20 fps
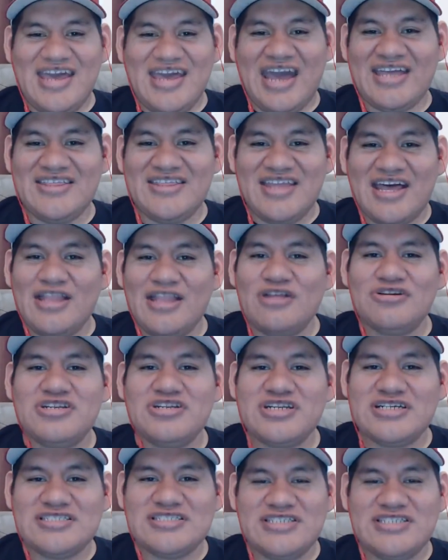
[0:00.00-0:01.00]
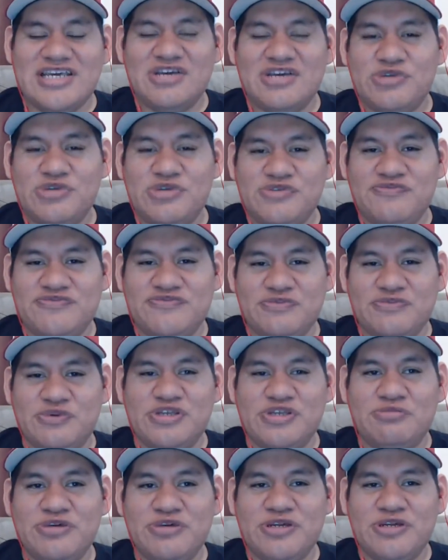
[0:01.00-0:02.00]
How long did it take when
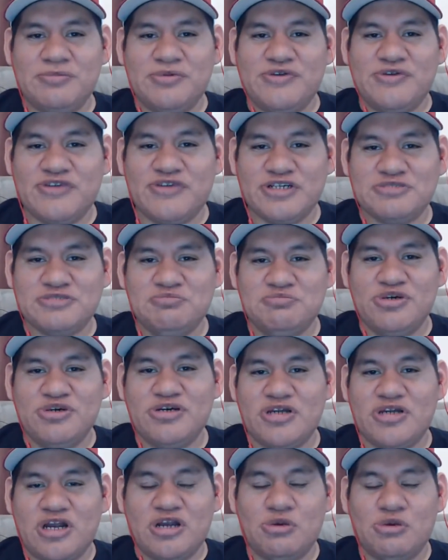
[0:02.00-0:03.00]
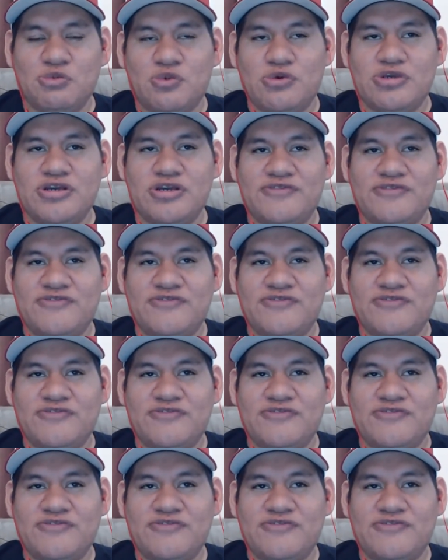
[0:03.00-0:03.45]
you put up your first book or your